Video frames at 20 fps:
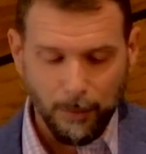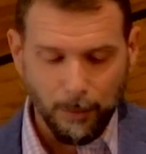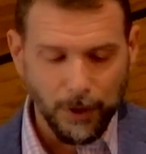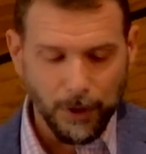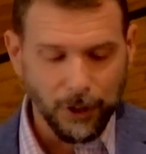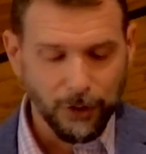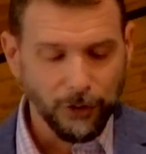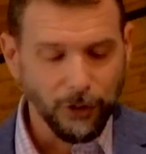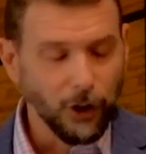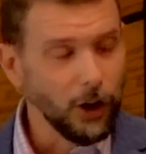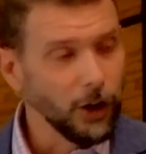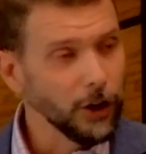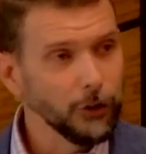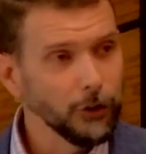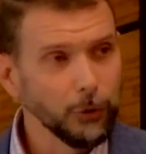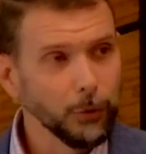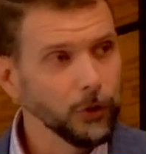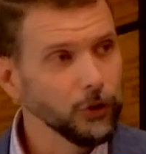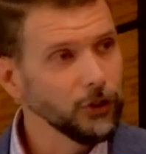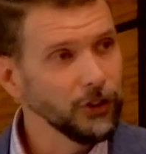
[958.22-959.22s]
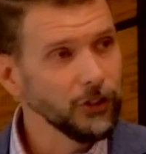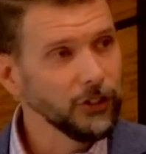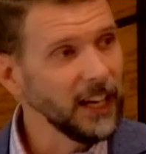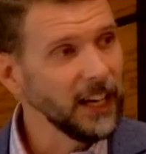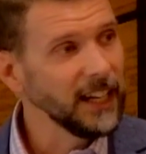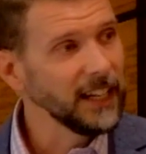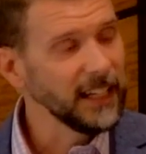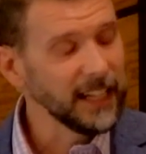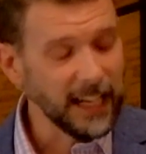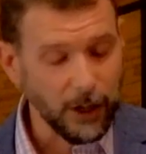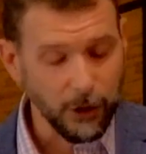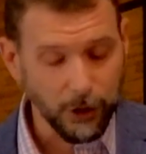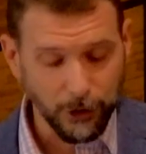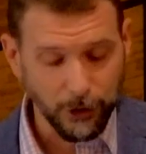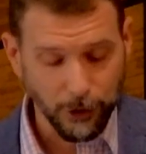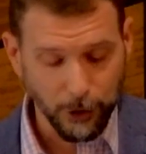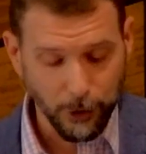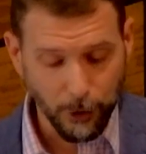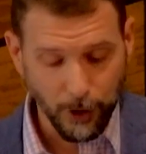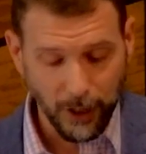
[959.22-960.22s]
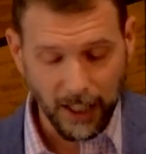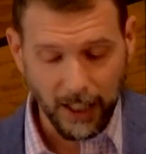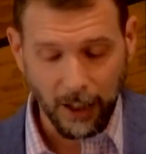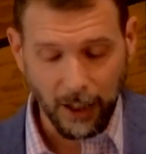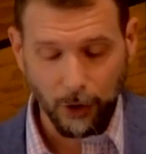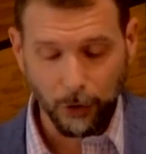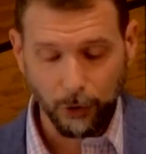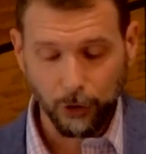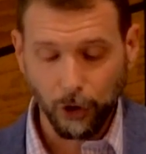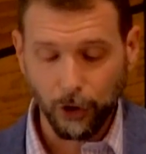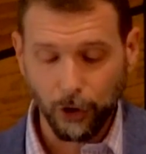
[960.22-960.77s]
But as long as we're just hanging out in the crowd,